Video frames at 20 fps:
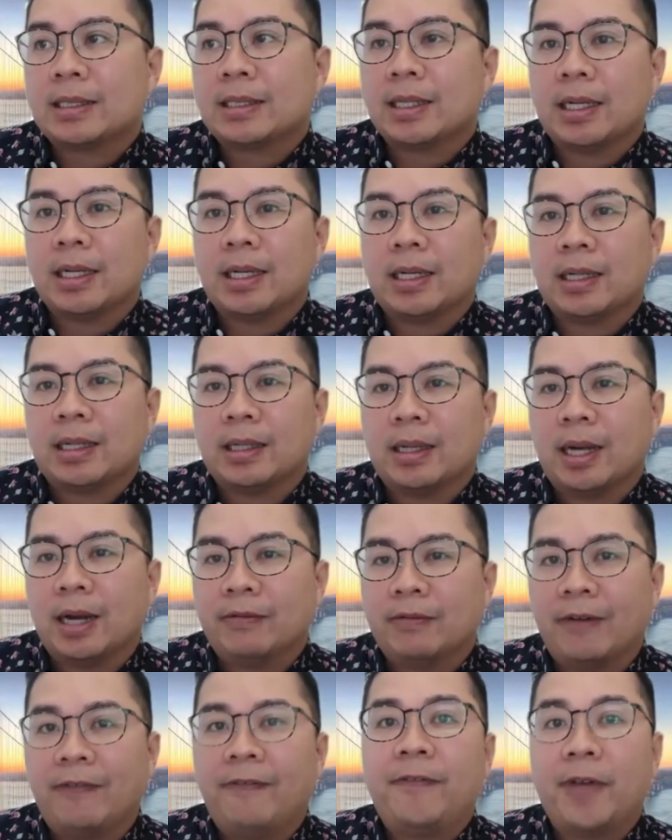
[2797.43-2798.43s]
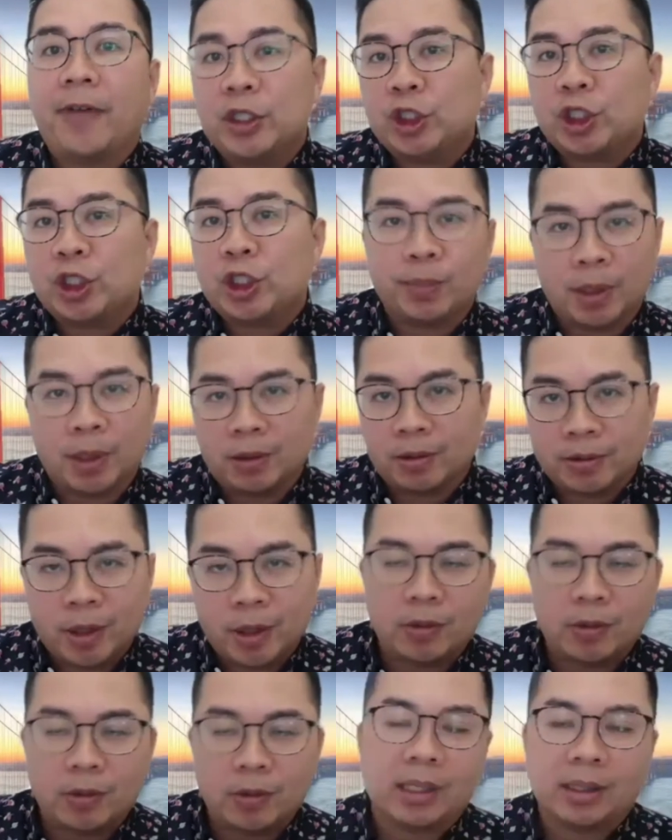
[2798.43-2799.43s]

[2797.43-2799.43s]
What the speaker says: of a fungible token.